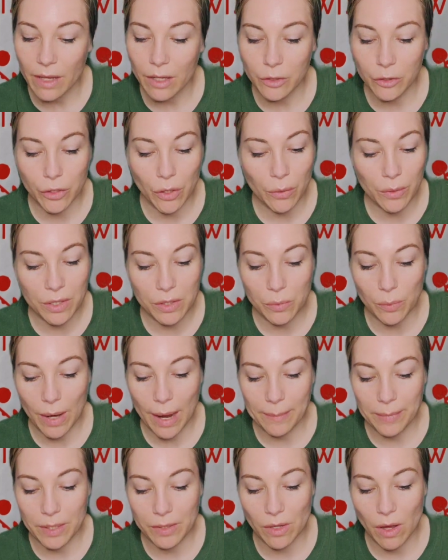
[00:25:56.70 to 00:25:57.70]
Jonas
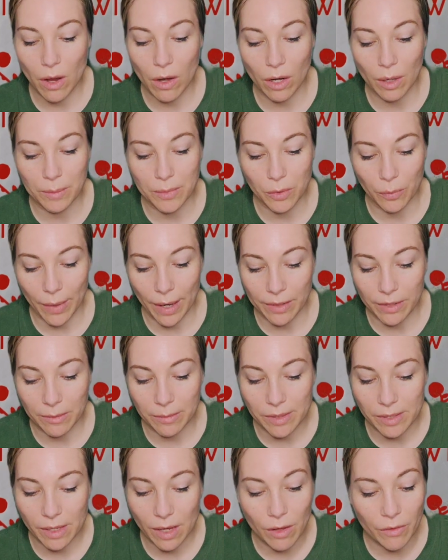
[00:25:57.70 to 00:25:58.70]
wrapped his arms around
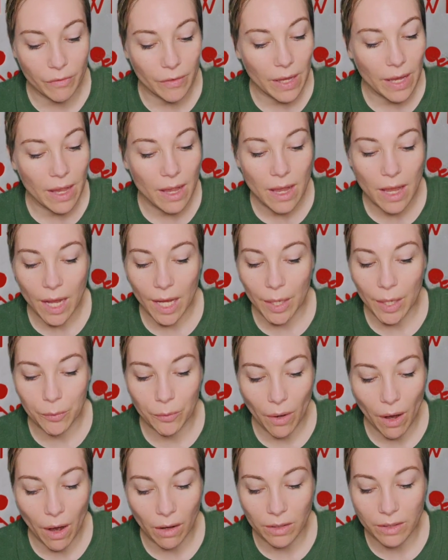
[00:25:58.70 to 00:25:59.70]
himself and
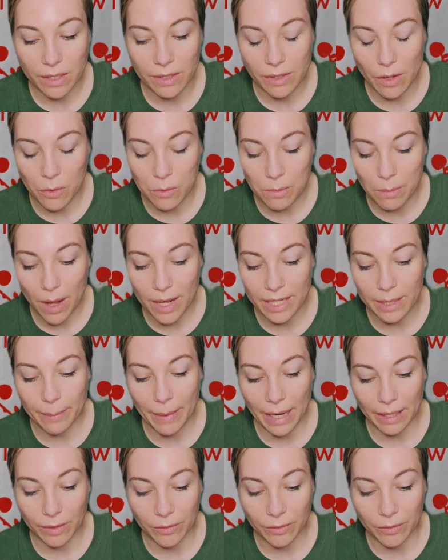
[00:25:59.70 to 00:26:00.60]
rocked his own body back